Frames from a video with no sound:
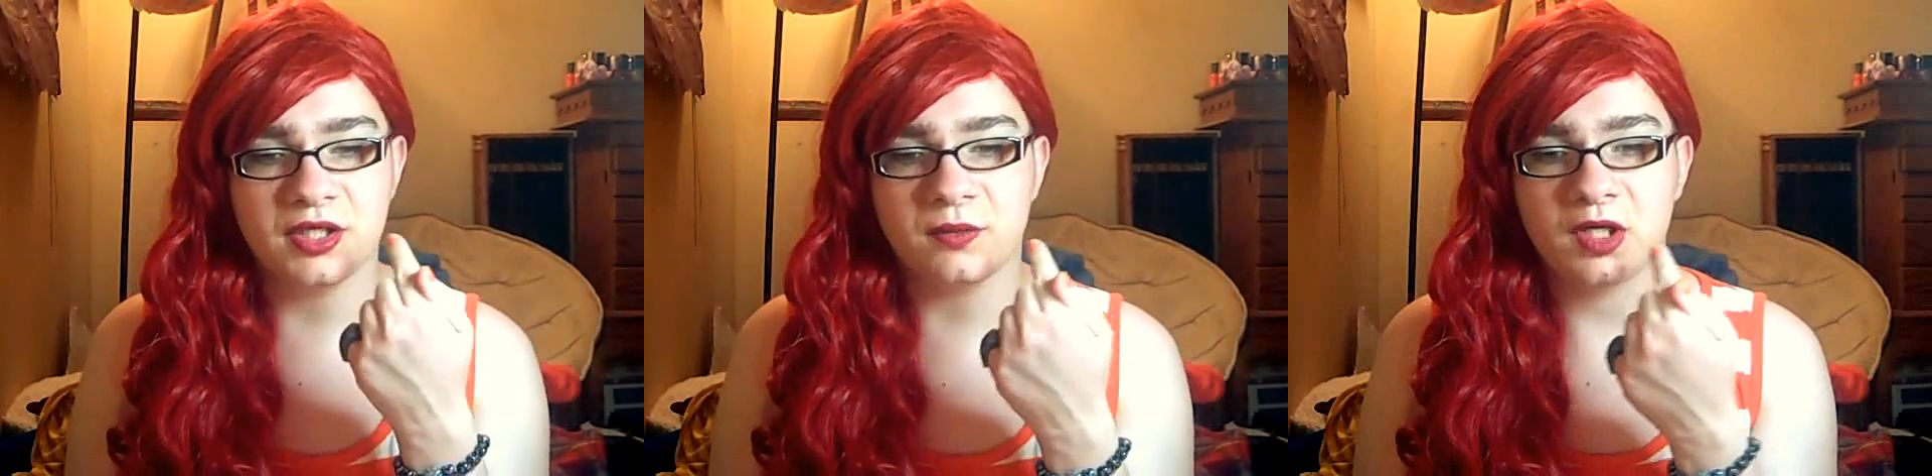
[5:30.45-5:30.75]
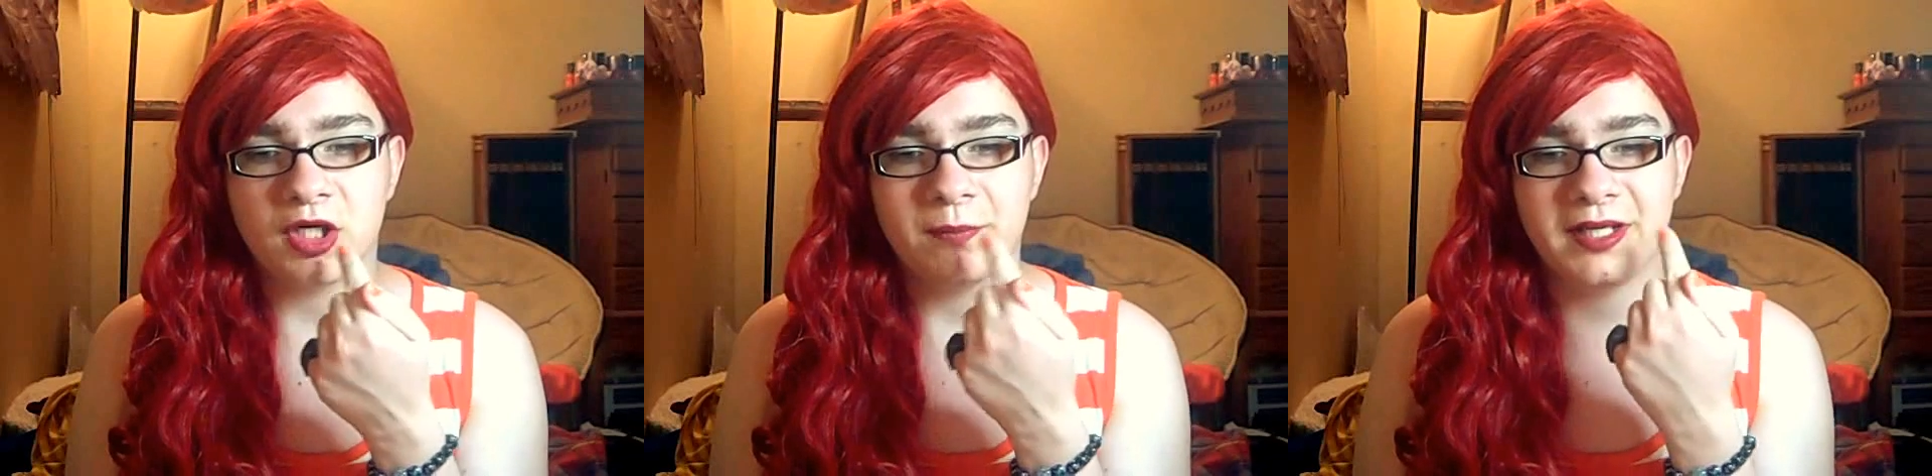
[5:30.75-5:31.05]
you know,
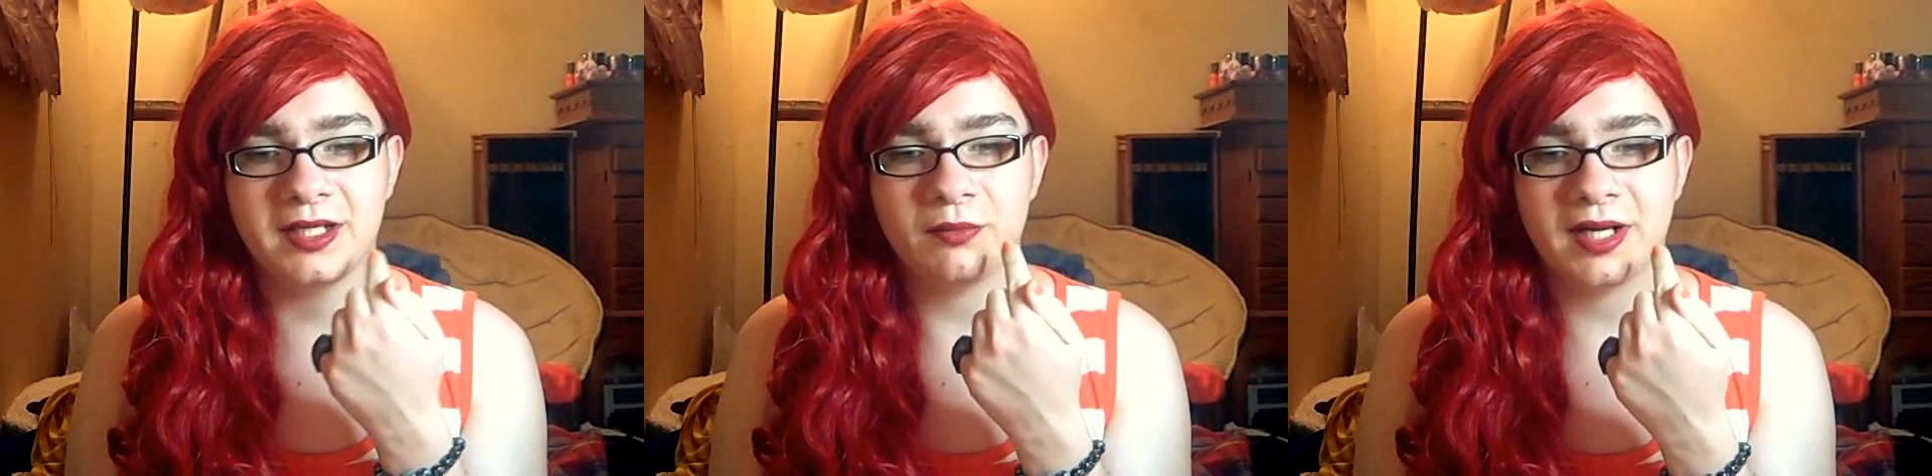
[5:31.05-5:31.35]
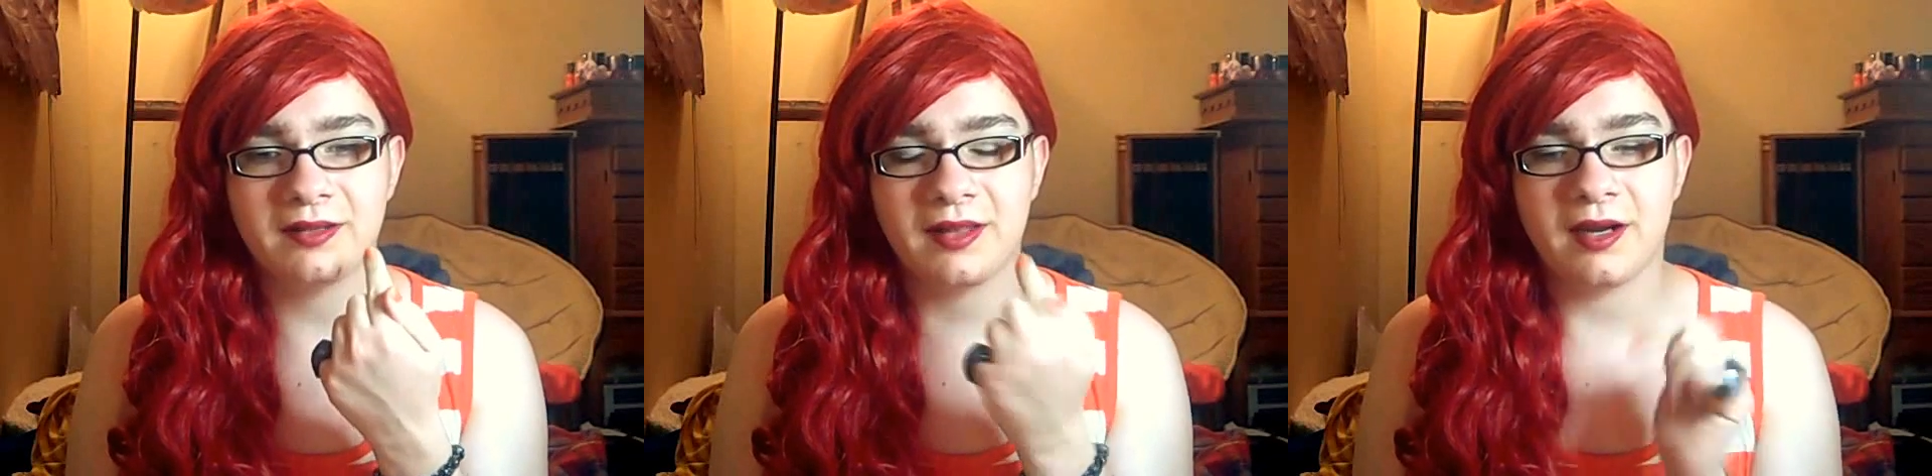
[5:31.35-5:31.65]
herpy
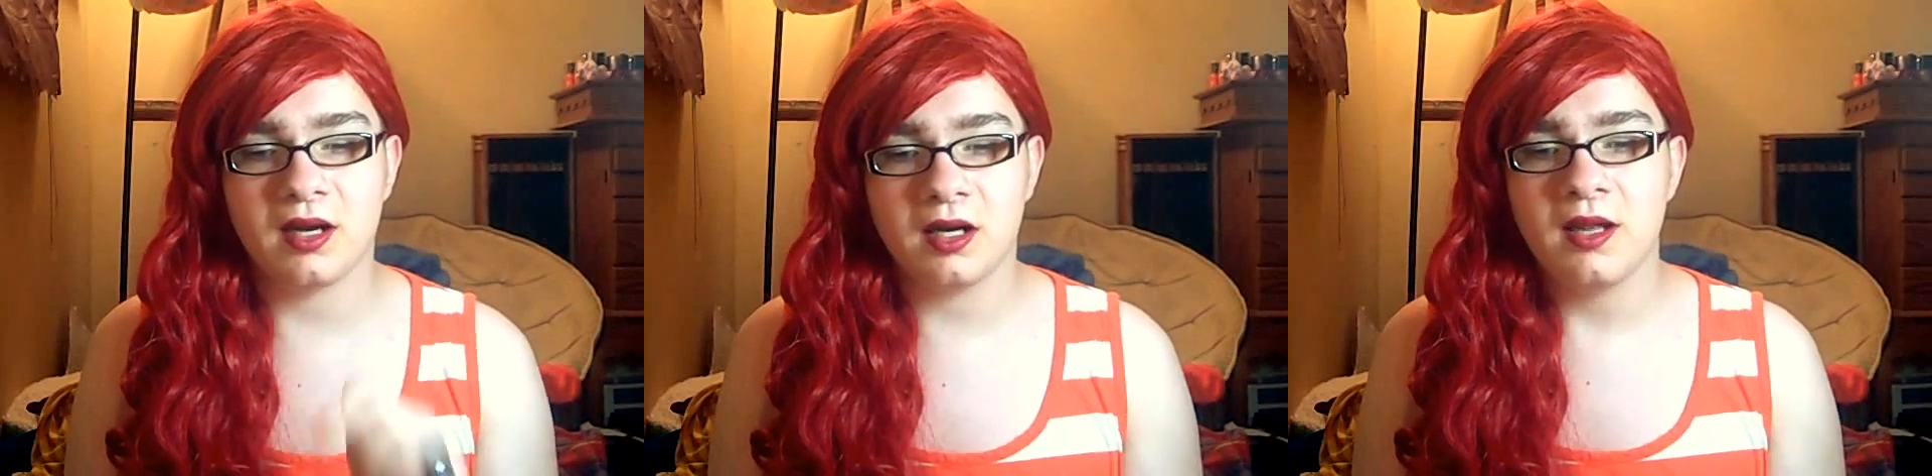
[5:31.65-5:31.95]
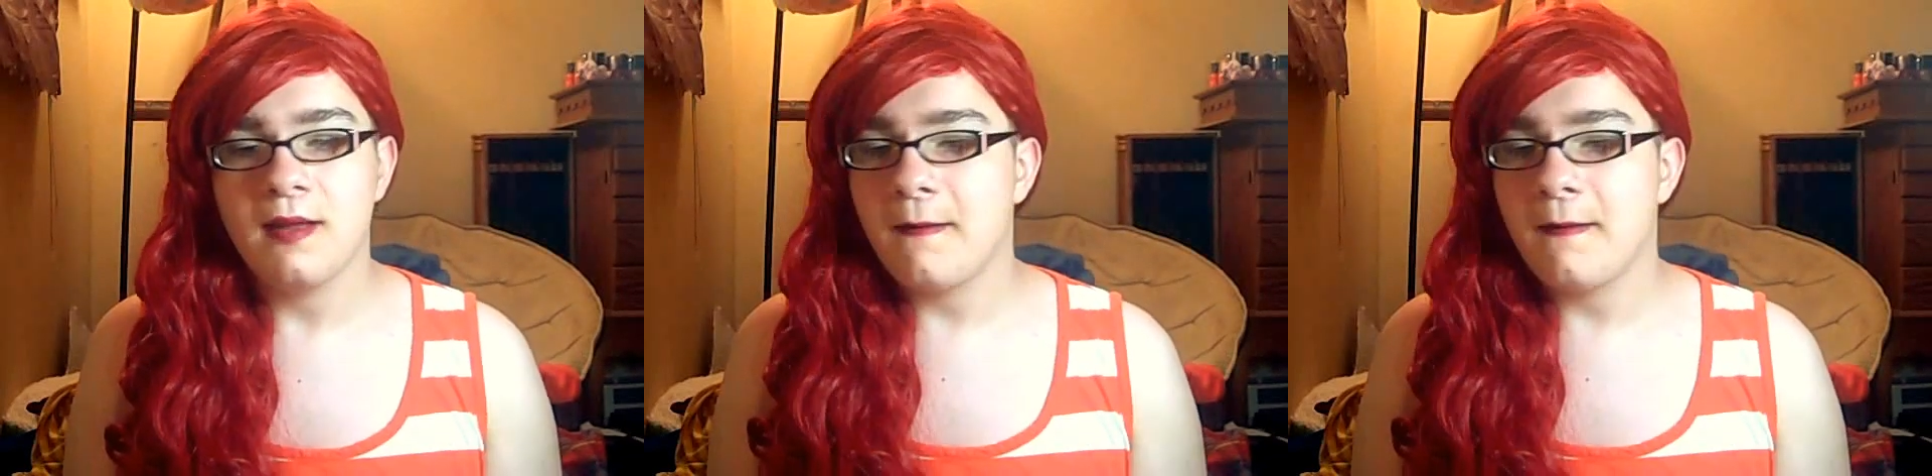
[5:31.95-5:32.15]
right there.